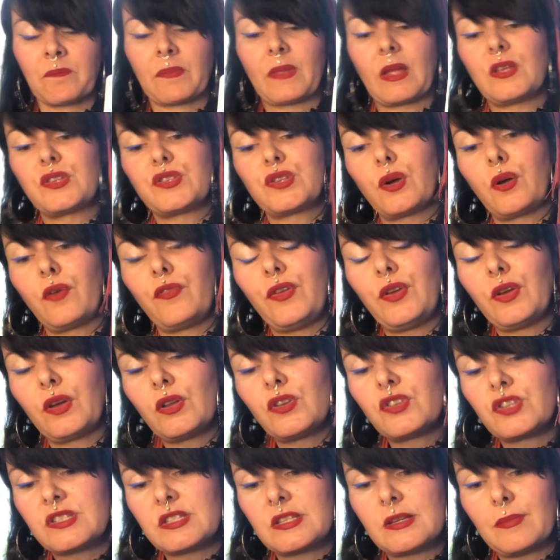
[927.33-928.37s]
And so if you can
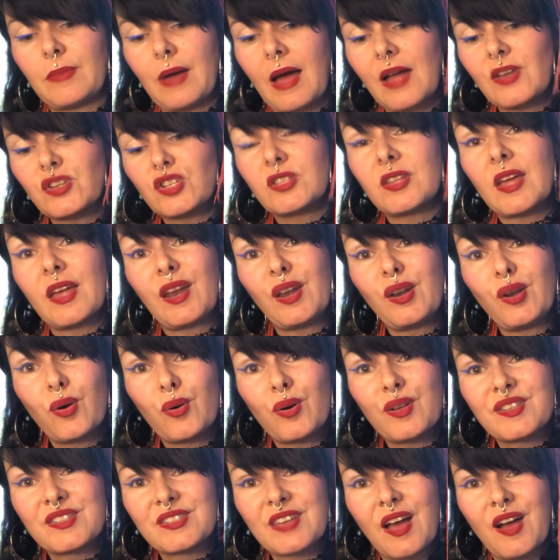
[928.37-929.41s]
just imagine that, I know
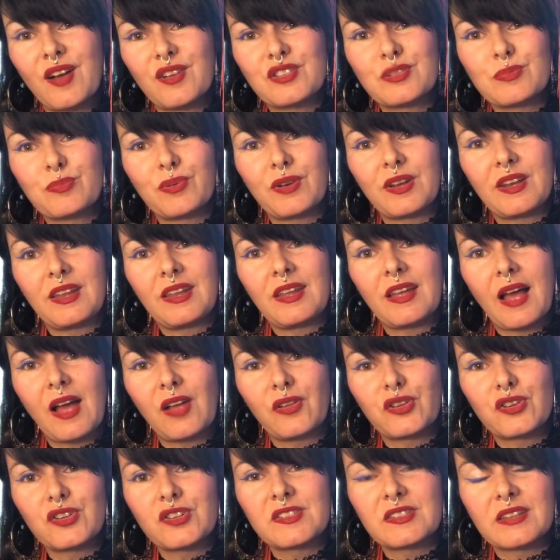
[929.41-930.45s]
it sounds pretty
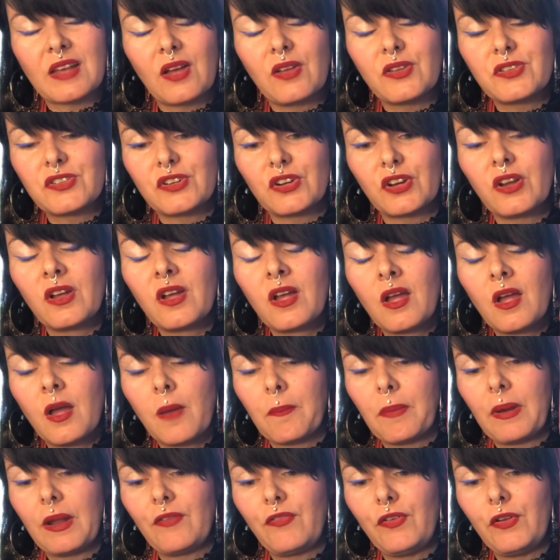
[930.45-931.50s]
helter-skelter,
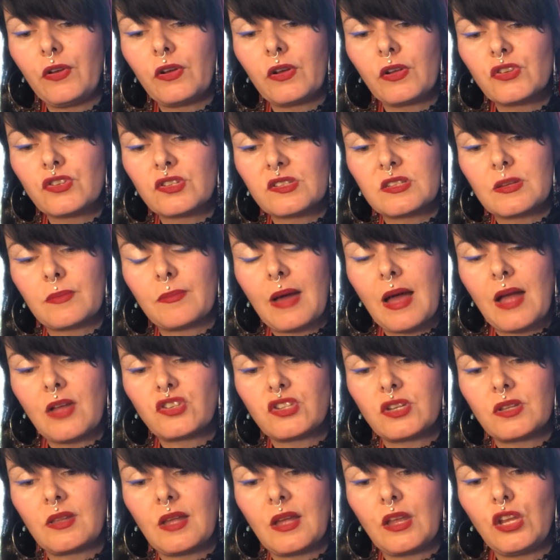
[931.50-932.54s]
but if you can just
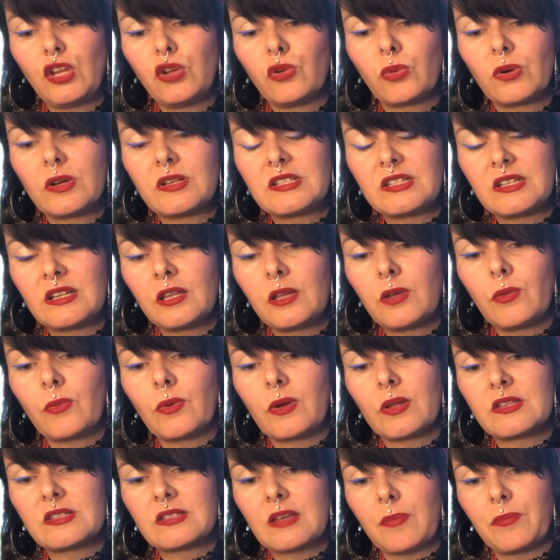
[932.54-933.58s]
imagine that you were dealing
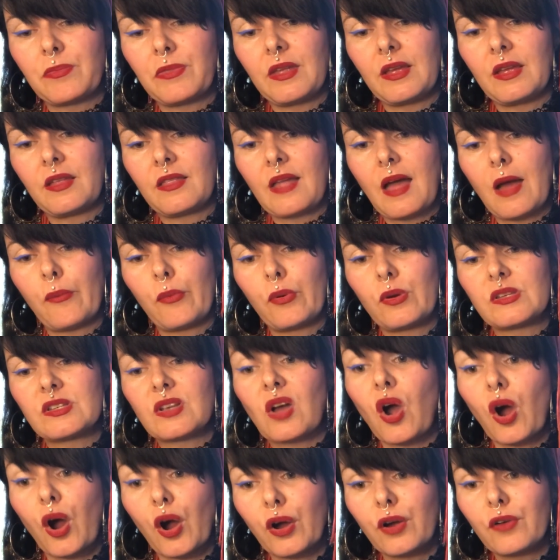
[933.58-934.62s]
with something that was
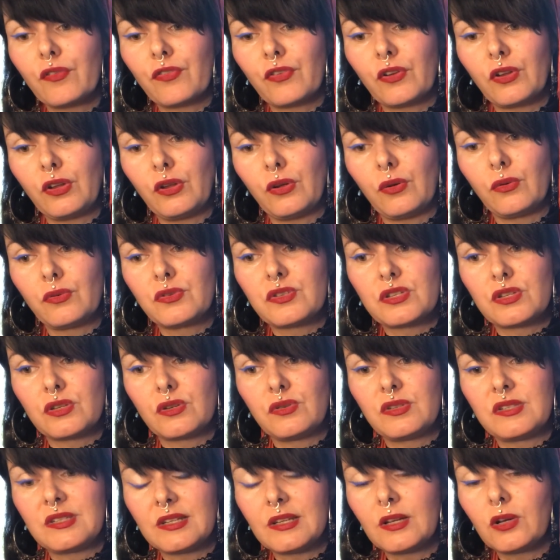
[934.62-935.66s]
hard for you to
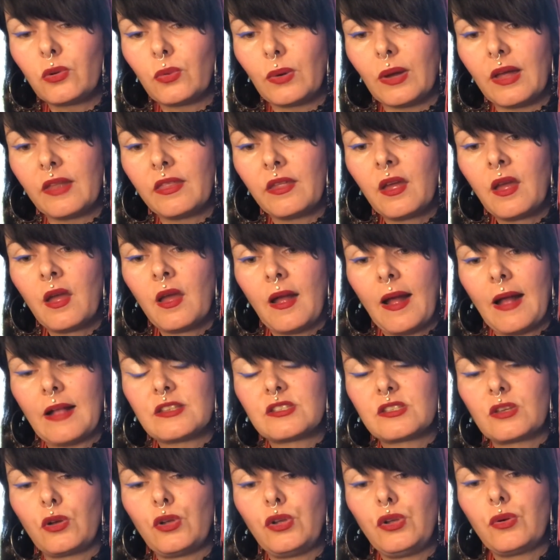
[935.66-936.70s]
deal with, and
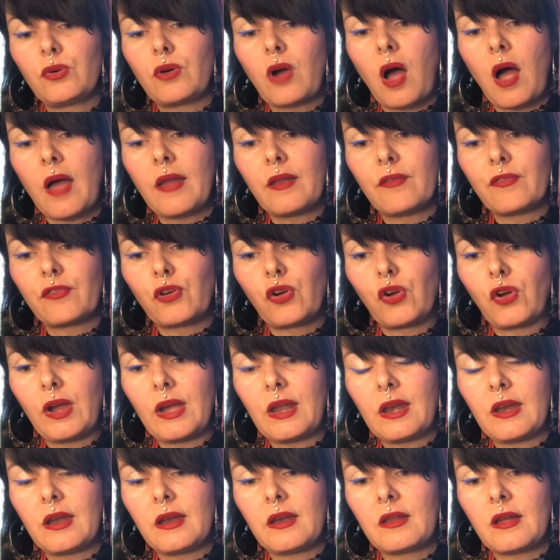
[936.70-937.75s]
so you kind of
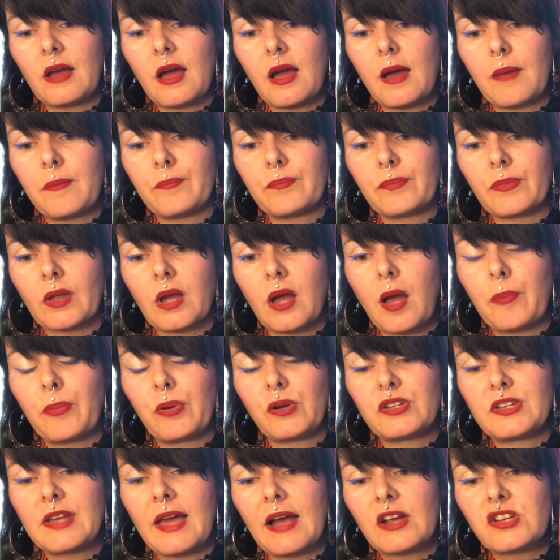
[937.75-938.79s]
created a
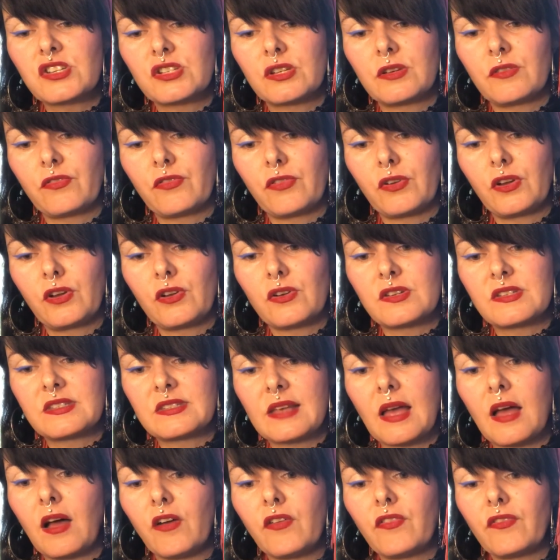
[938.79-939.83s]
protection for
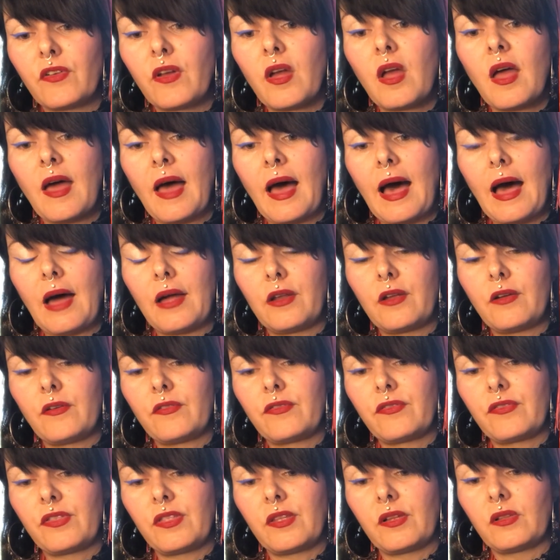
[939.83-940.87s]
yourself out
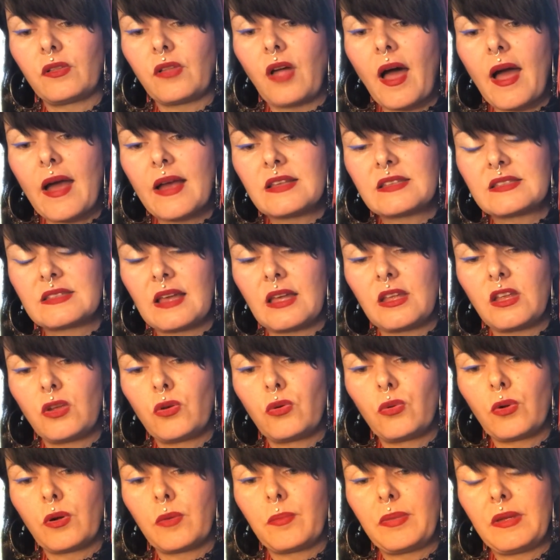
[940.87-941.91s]
of the lies that you
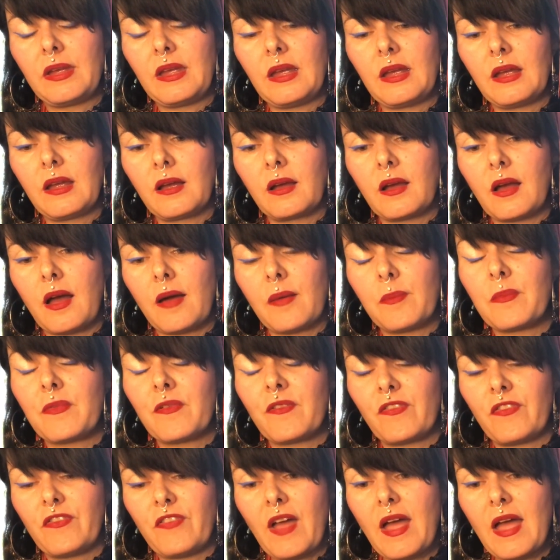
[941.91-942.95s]
were being
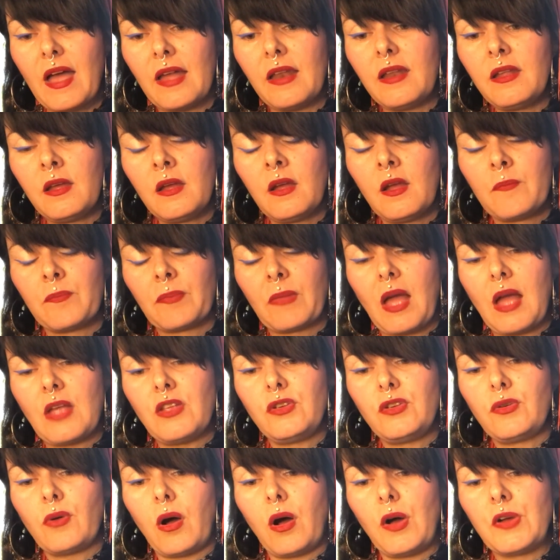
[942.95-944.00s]
fed, and
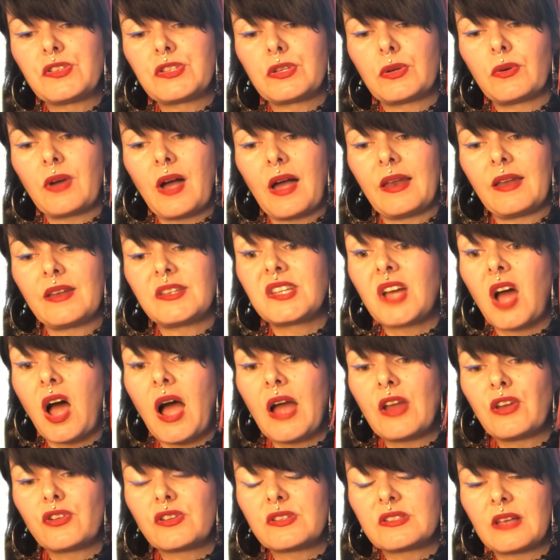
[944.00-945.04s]
you also kind of tie
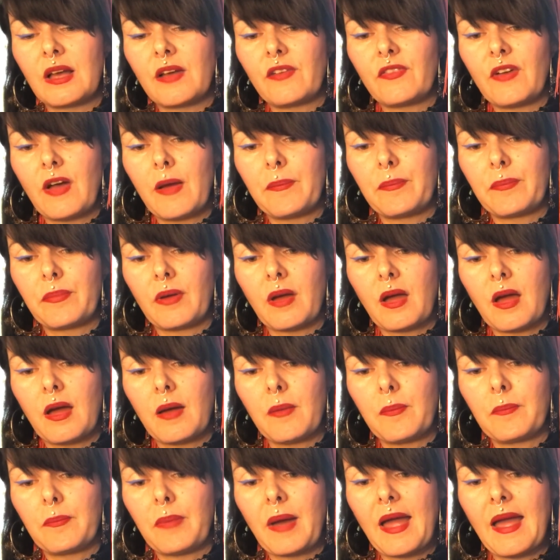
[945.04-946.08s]
yourself up
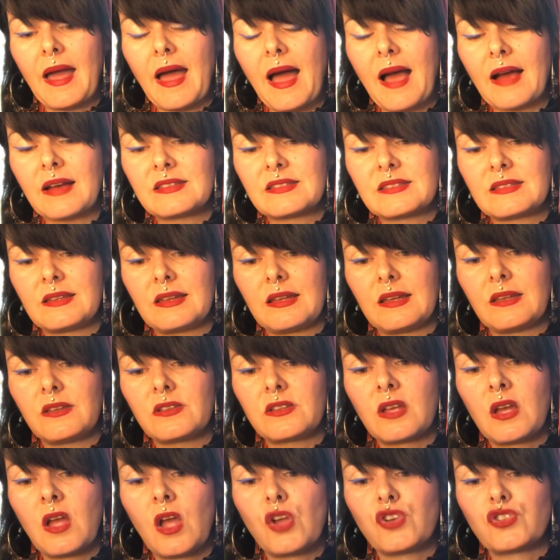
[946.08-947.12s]
by accident
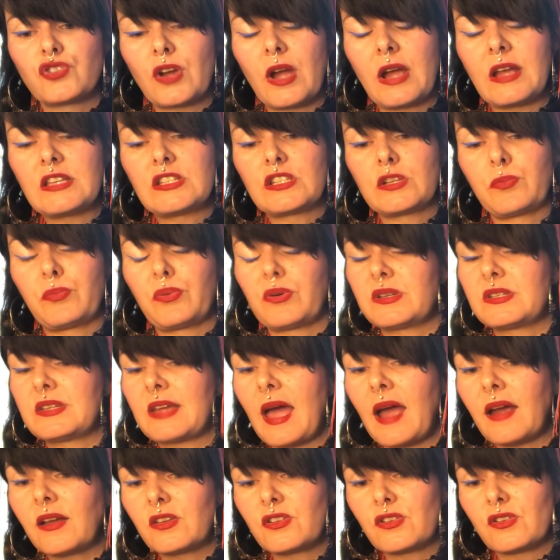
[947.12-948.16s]
trying to
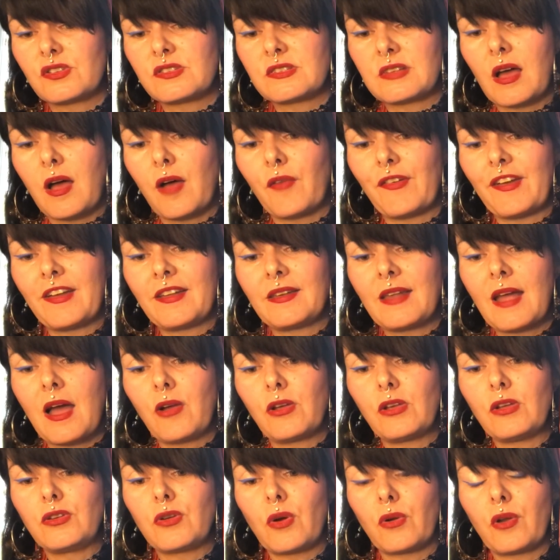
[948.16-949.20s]
protect yourself, and now
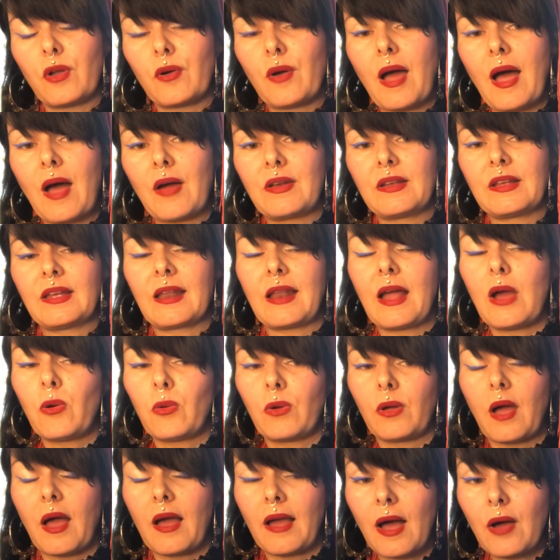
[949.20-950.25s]
you don't know how to get
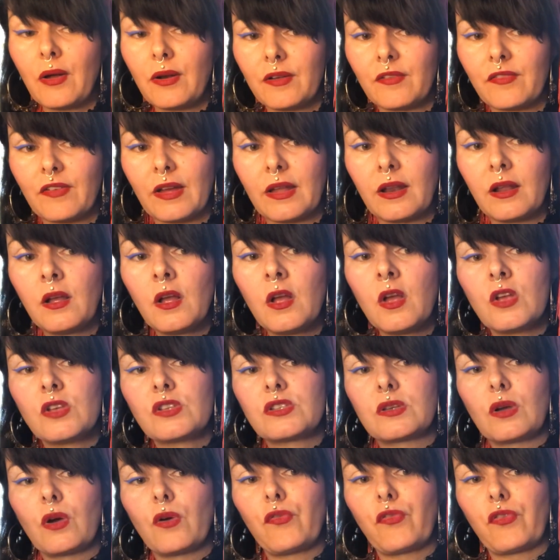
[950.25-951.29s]
out of it.
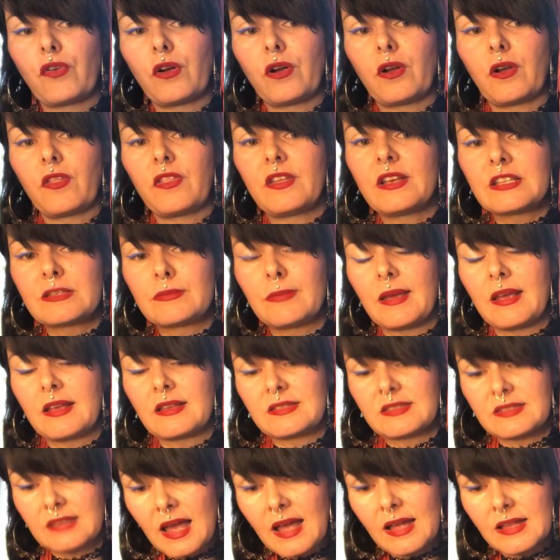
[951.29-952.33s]
So for this makes
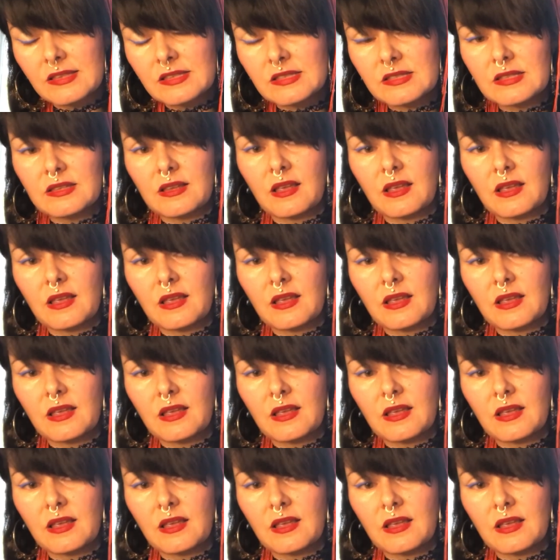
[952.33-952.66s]
sense.